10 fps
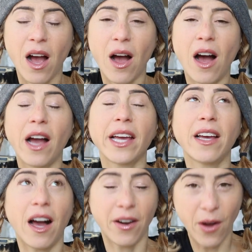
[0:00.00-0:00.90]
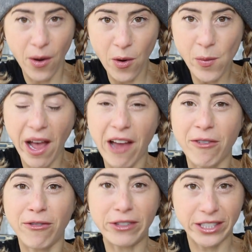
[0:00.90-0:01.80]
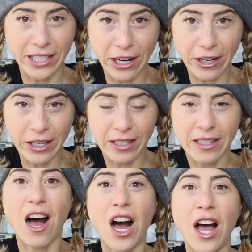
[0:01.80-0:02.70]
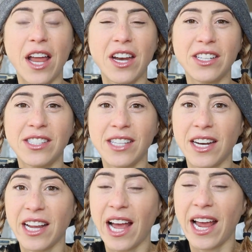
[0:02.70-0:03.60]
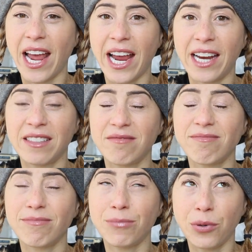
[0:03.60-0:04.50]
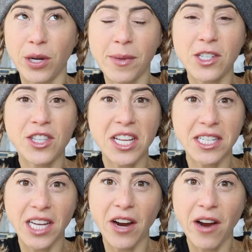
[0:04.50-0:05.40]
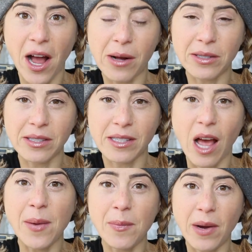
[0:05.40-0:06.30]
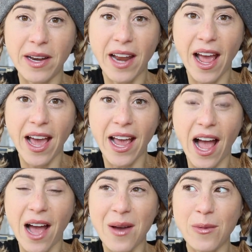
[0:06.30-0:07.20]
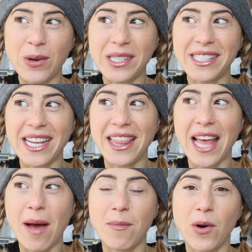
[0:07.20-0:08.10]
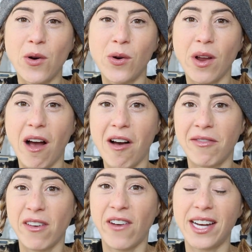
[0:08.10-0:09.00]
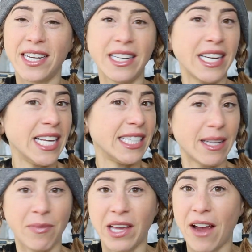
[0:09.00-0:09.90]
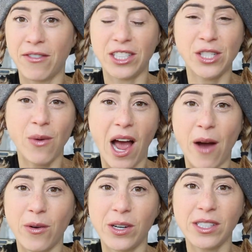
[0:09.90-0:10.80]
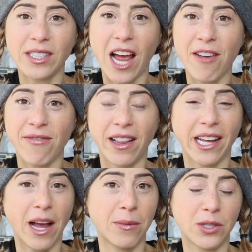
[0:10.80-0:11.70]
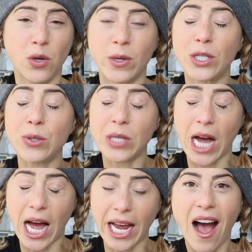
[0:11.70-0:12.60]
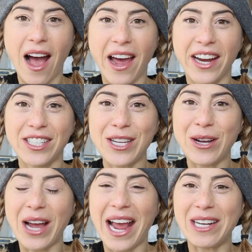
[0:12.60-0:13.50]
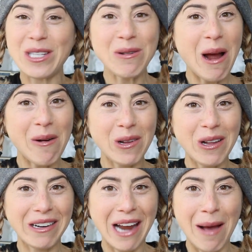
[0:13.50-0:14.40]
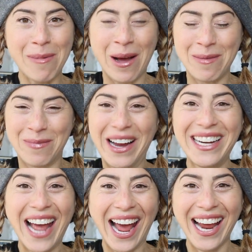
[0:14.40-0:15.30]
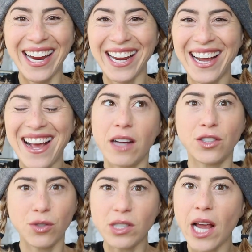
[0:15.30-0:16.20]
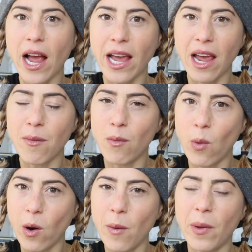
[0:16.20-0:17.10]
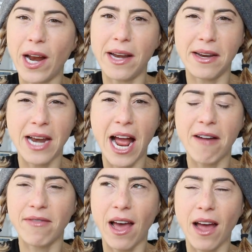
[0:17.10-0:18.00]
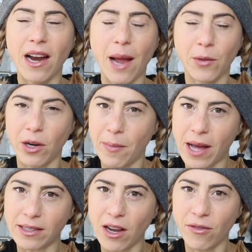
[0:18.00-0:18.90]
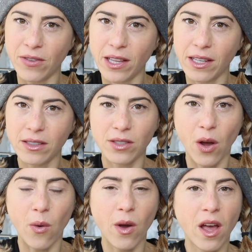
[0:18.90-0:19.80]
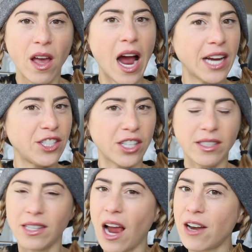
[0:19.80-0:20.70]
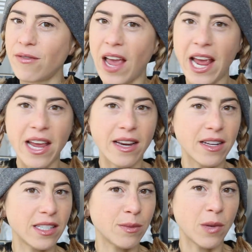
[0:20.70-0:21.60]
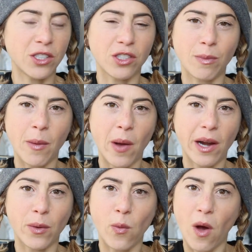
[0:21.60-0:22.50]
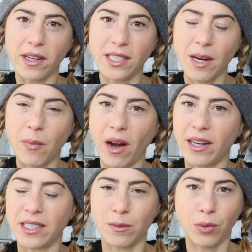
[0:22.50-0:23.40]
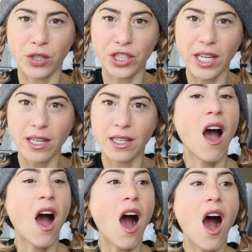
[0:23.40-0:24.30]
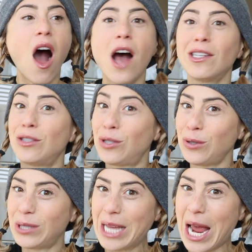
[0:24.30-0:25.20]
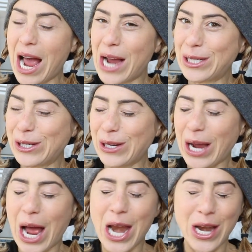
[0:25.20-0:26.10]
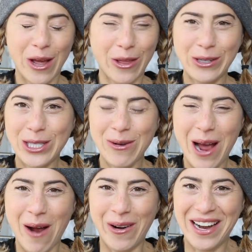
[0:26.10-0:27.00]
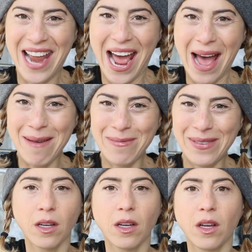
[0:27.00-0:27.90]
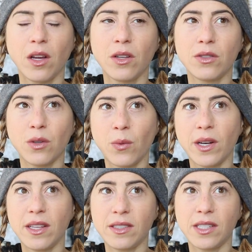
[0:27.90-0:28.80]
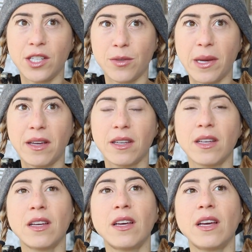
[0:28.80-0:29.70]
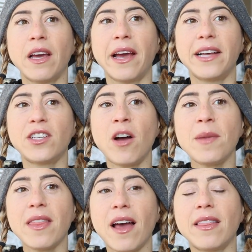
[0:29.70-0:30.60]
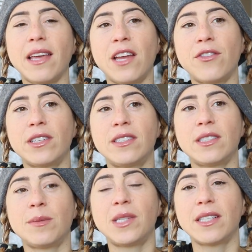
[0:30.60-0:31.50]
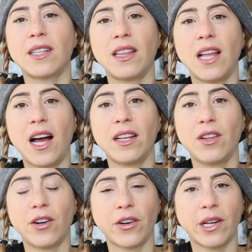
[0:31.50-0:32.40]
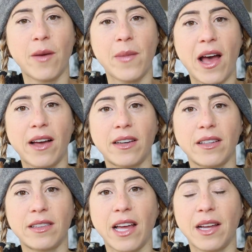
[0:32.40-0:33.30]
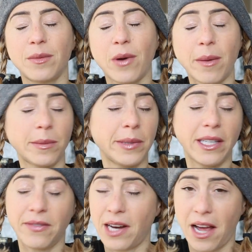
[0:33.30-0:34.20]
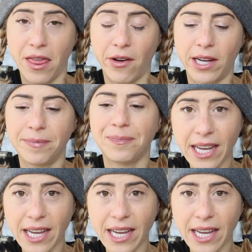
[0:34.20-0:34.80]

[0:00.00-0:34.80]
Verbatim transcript: I got home, I had a full dinner. On Sunday I ate pretty much the entire house. On Monday, I was in that mode of if I didn't eat something every two hours, I felt like I was going to die. I took a two hour long nap on Monday. on Tuesday, I ate more, but I didn't have that I'm gonna pass out feeling. So I just kind of ate as much as my body wanted, but I didn't push it. On Tuesday, I took another two hour nap. So what did this teach me? It taught me that the endocrine system takes a lot longer to come back than probably even I thought.